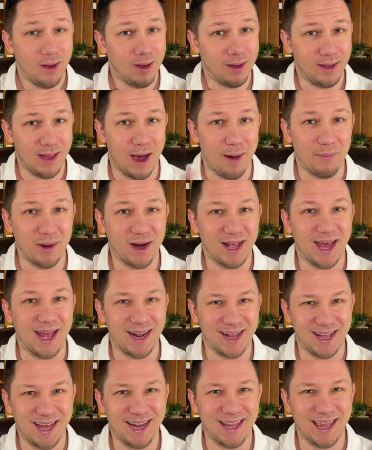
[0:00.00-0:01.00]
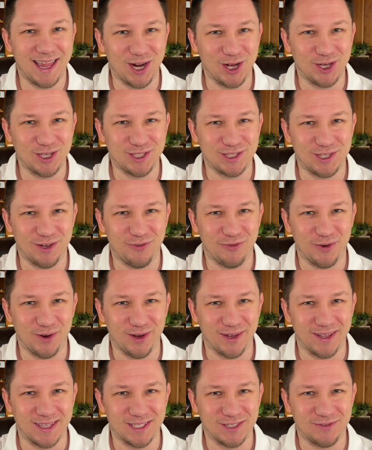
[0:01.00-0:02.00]
yeah, I got a lot of good stuff for
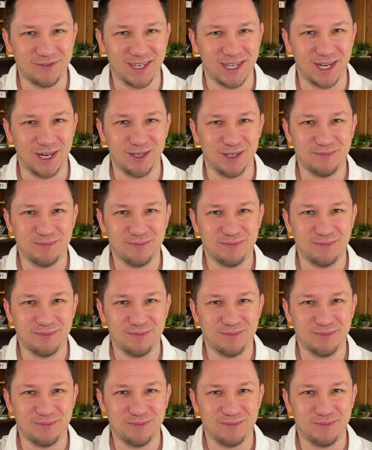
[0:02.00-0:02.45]
you in this video.